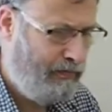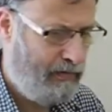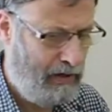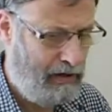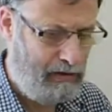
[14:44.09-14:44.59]

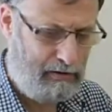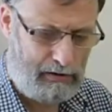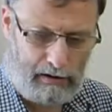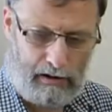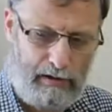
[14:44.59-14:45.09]
And
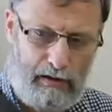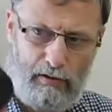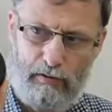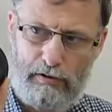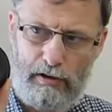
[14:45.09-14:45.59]

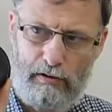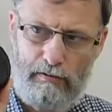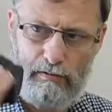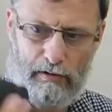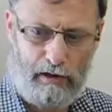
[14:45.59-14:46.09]
also,
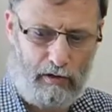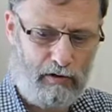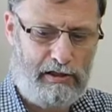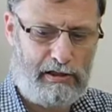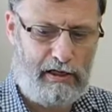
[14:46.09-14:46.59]
I got
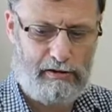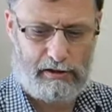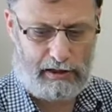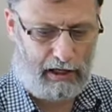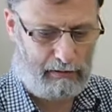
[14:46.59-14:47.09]
these lens
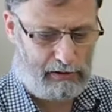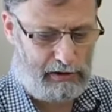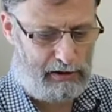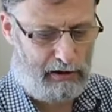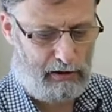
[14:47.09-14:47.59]
caps
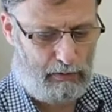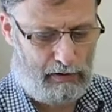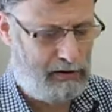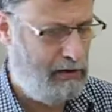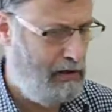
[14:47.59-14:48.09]
because the other
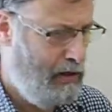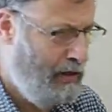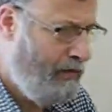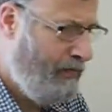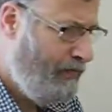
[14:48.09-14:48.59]
ones,
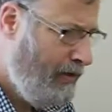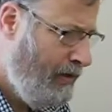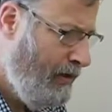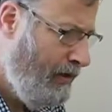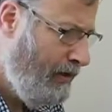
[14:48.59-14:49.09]

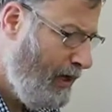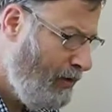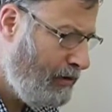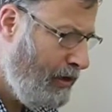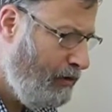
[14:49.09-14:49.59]
they
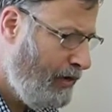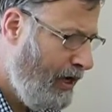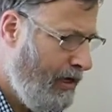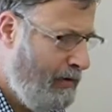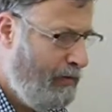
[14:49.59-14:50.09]
were
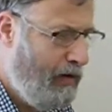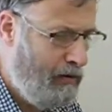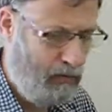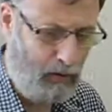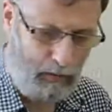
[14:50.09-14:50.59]
okay,
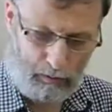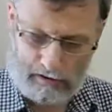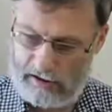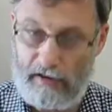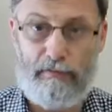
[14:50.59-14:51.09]
but one
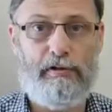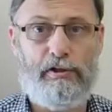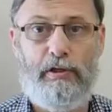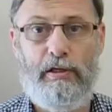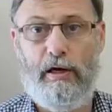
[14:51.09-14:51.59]
was different
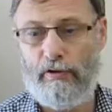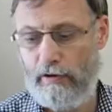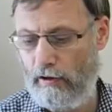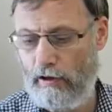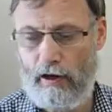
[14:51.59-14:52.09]
to the
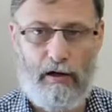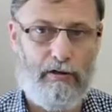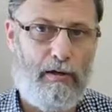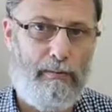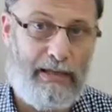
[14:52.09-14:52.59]
other, and
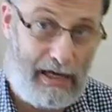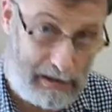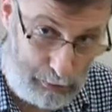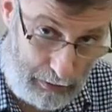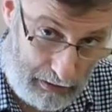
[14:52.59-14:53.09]
I'm an
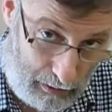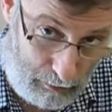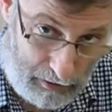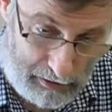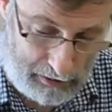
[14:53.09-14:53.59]
Aspie and I'm
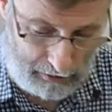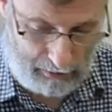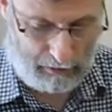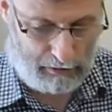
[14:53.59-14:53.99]
pussy.